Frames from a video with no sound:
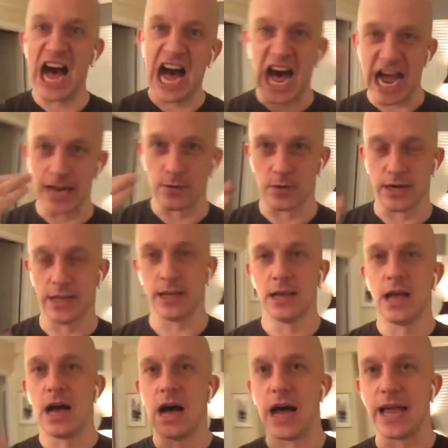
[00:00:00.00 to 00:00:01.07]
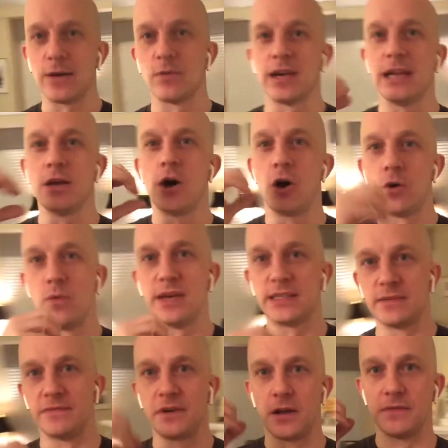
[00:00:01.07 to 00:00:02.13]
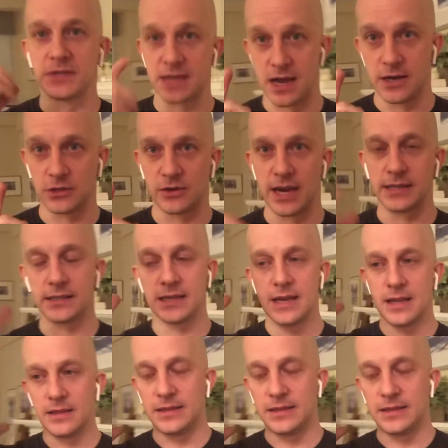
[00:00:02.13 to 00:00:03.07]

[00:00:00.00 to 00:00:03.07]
irony. Irony always involves contrast.